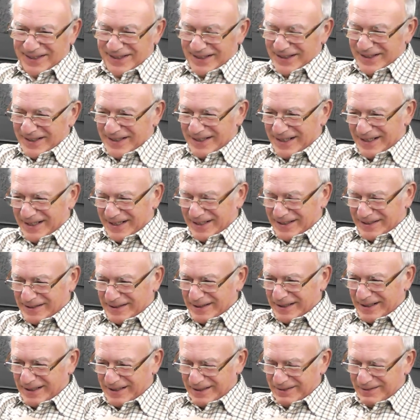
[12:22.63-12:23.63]
yes,
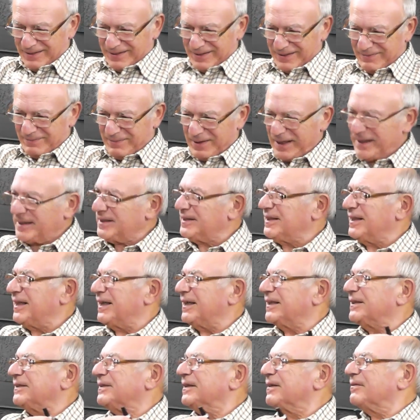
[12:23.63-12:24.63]
I uh, might
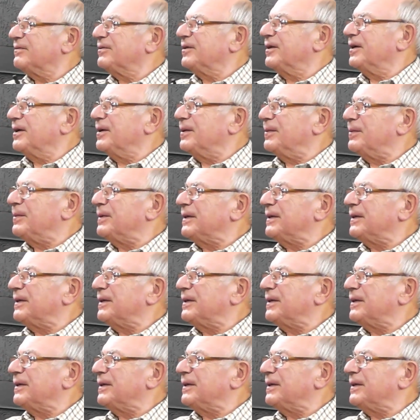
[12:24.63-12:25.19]
take it off you, but